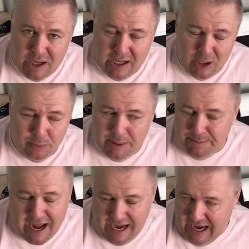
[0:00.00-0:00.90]
It'll be
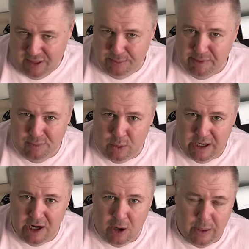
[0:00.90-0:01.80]
May 8th before you
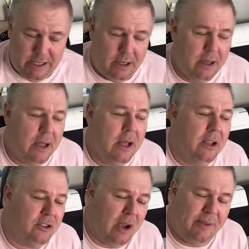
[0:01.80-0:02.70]
know it.
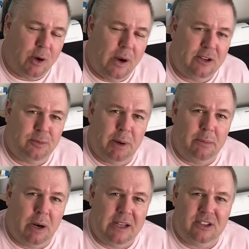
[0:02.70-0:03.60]
So have a great spring
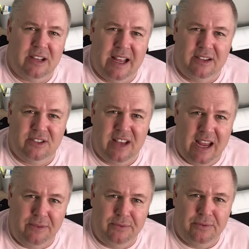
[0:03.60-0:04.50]
break. Stay
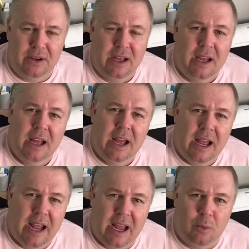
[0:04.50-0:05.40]
safe,
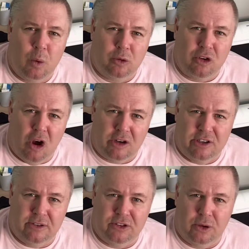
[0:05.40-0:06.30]
and we'll talk
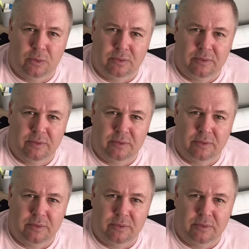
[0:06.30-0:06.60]
to you soon.